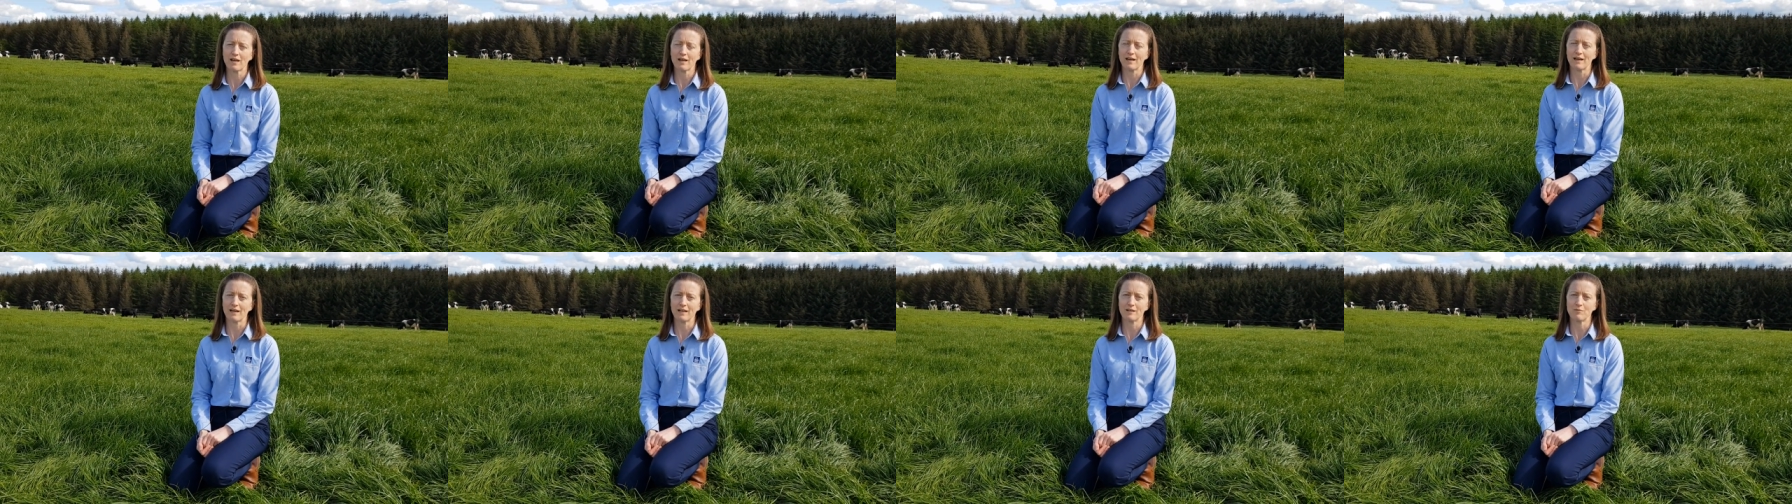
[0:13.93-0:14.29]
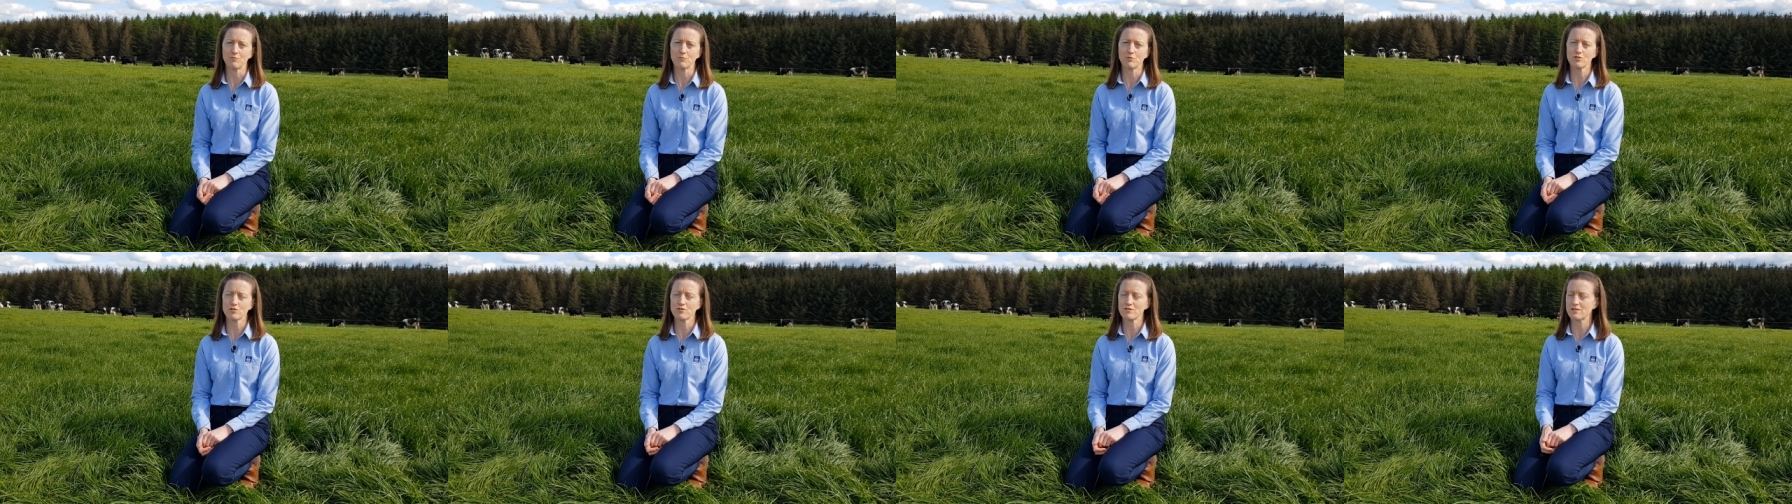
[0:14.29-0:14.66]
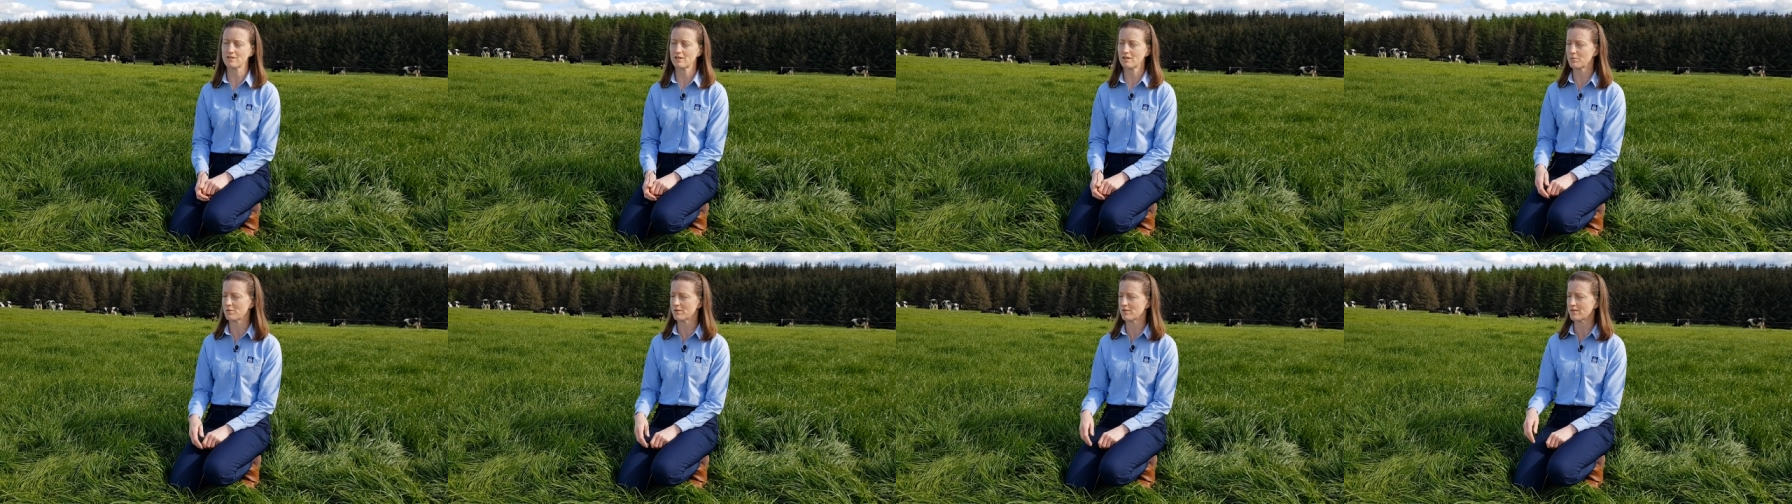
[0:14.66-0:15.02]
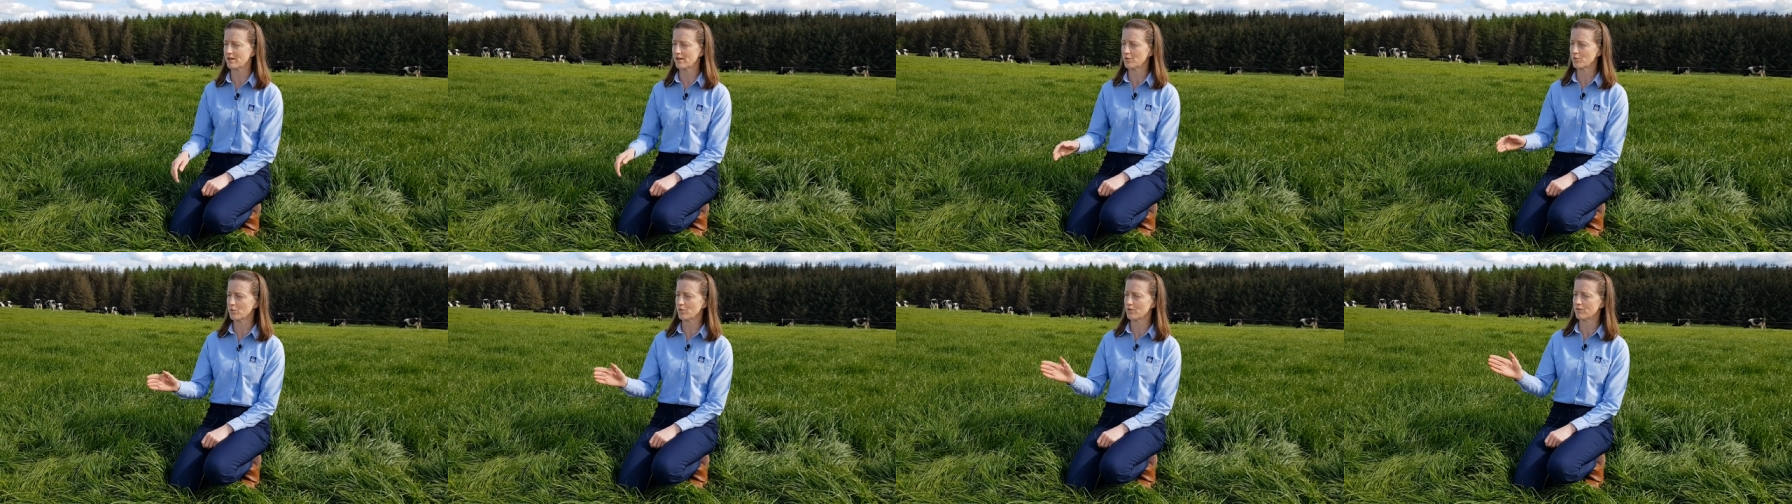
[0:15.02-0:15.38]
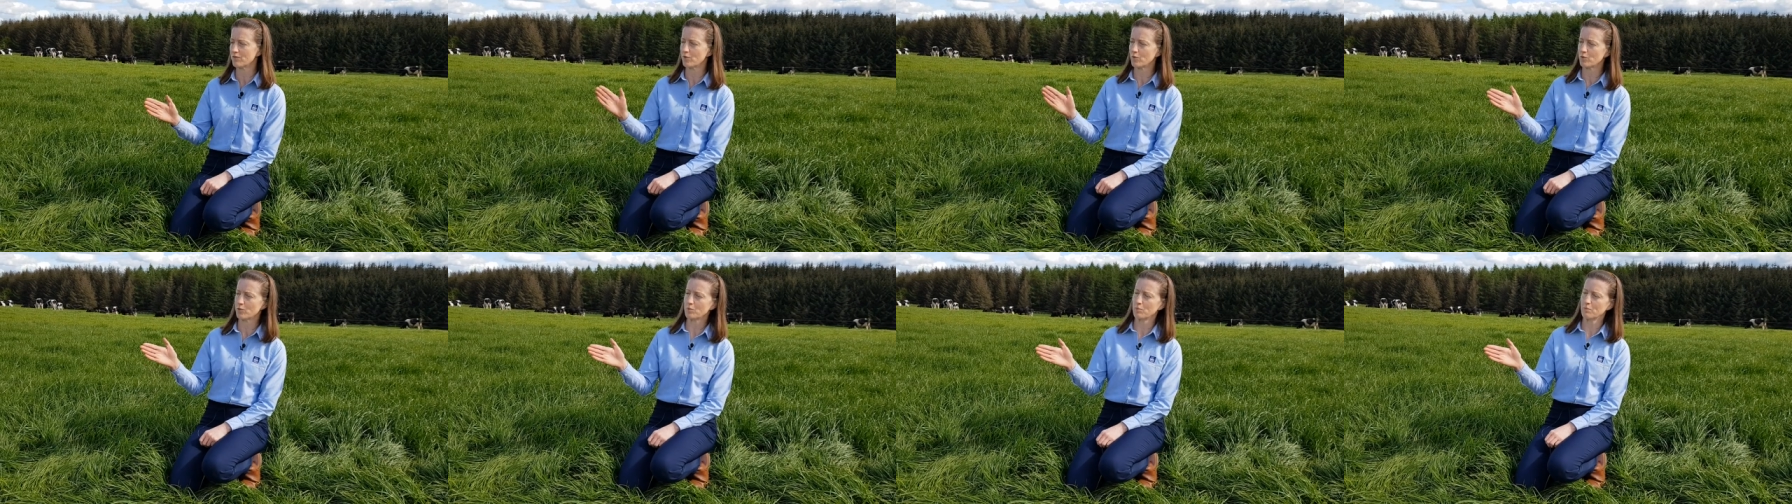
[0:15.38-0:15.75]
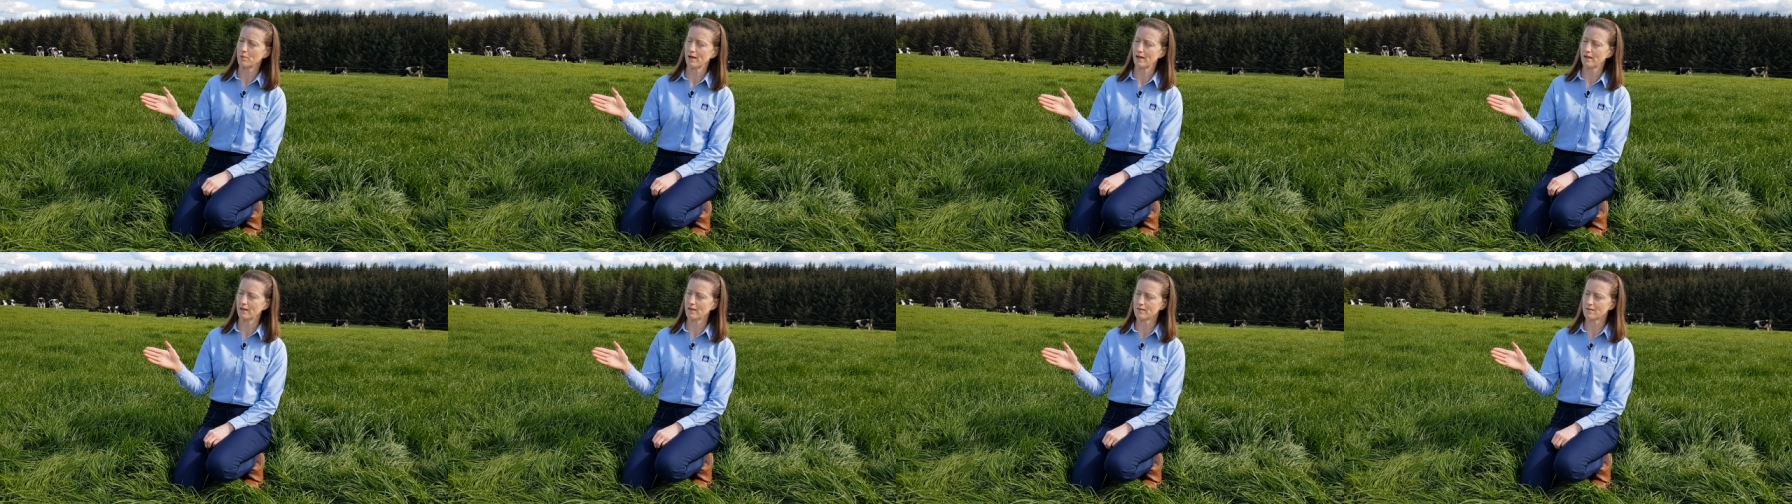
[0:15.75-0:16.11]
And I'm just sitting beside one of our own
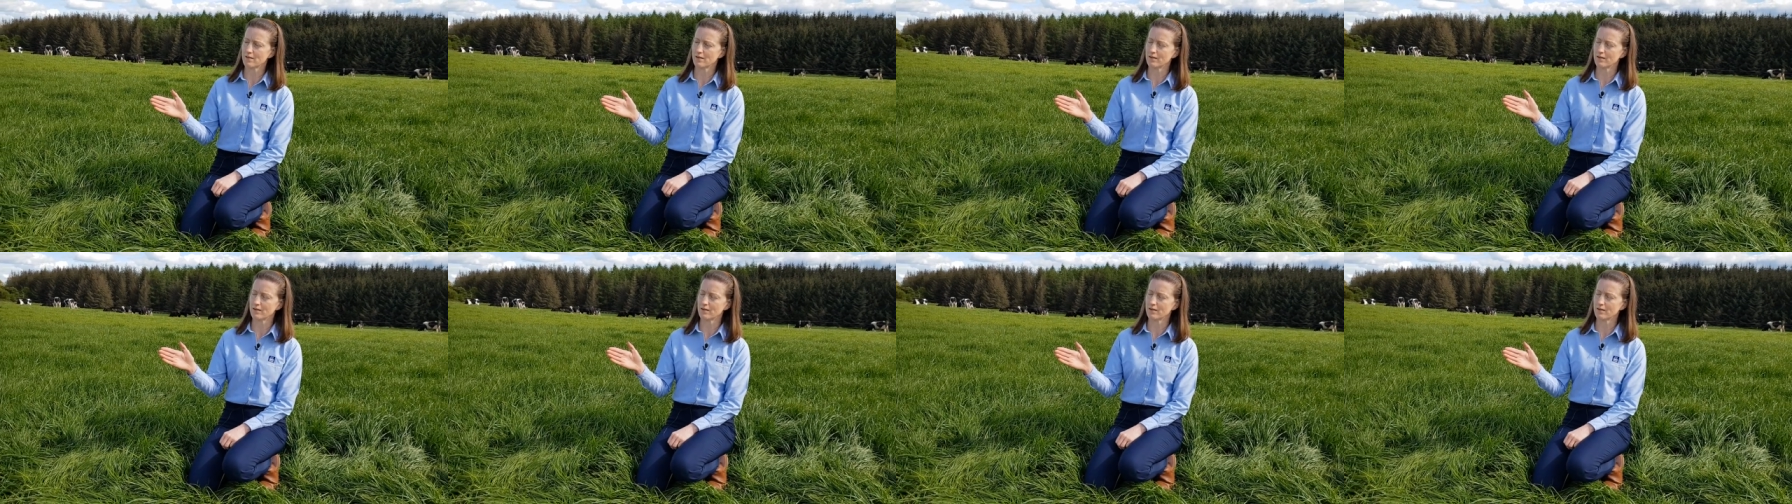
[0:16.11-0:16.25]
bags